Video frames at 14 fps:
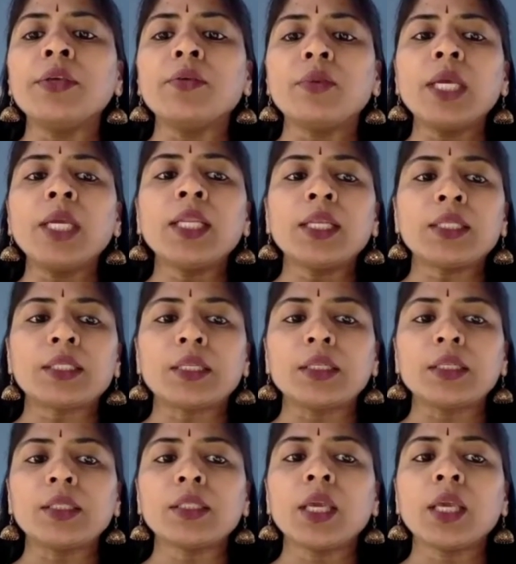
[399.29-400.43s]

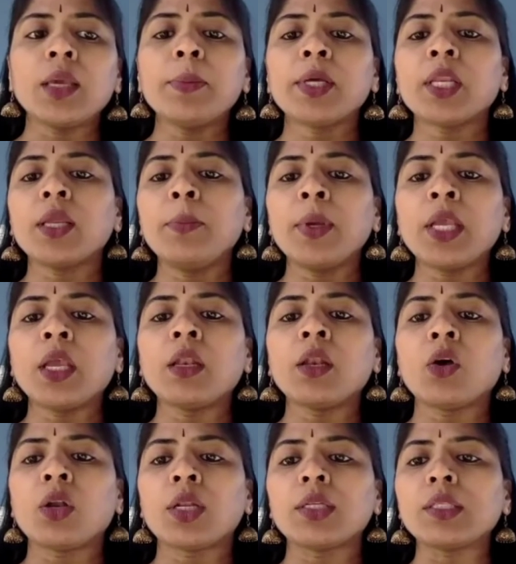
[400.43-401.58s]
weaknesses keep creeping in
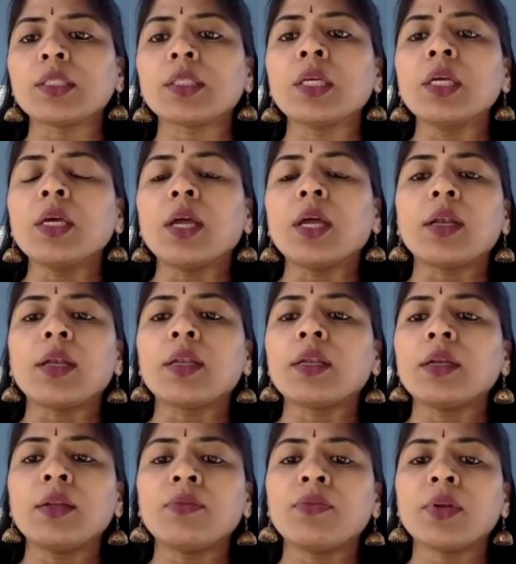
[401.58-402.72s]
on us at
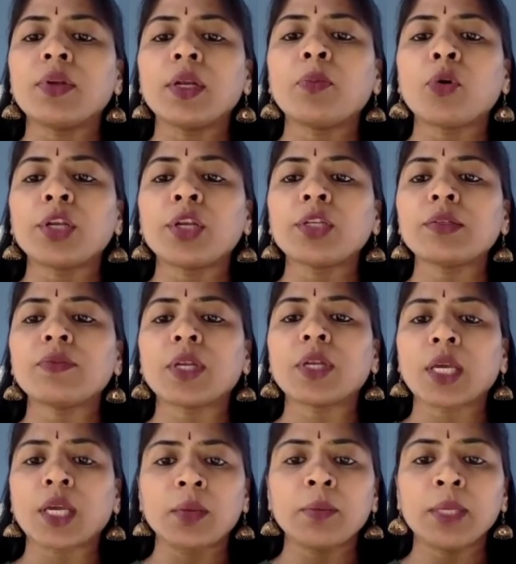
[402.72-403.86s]
different points of
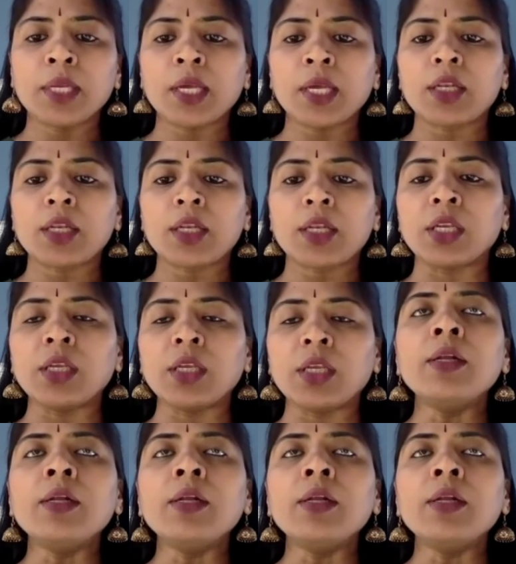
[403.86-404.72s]
time in our journey.